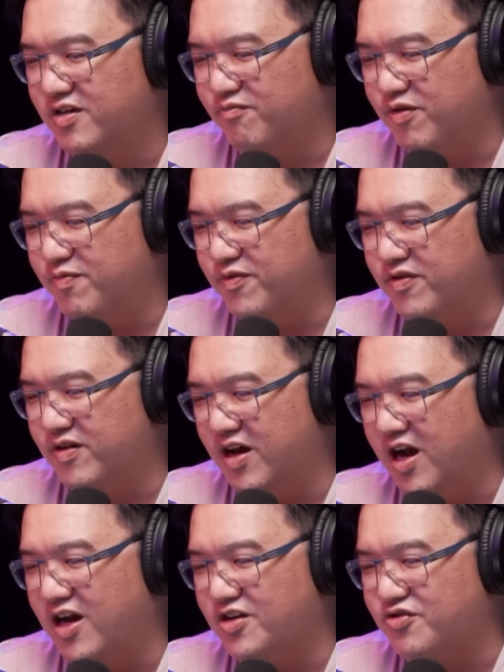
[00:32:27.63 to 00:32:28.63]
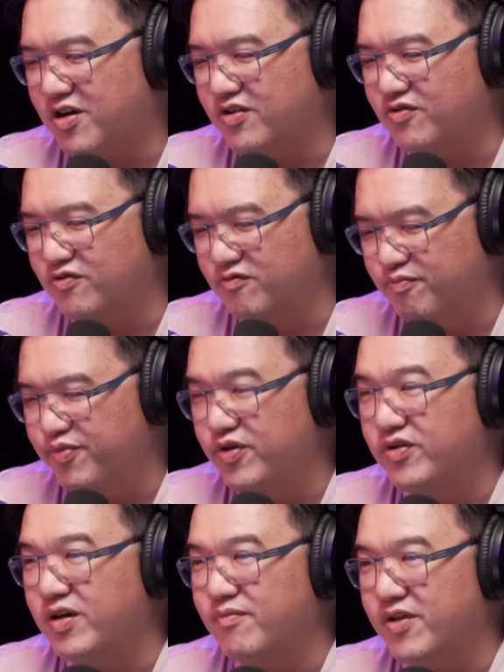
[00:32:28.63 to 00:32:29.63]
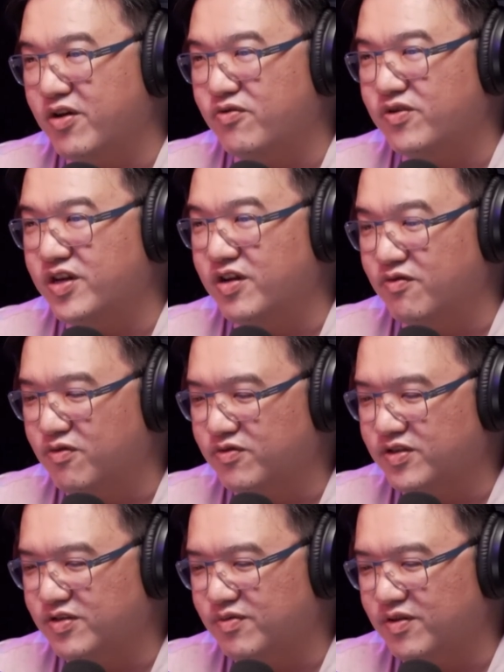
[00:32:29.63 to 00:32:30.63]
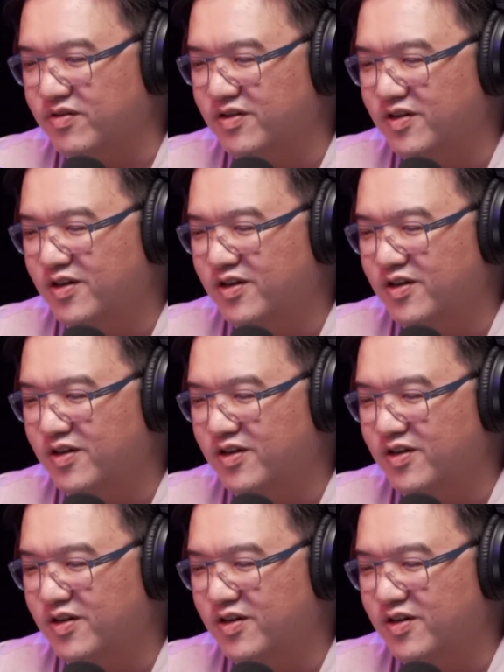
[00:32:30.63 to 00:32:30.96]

people are trying to build up their own heroes as well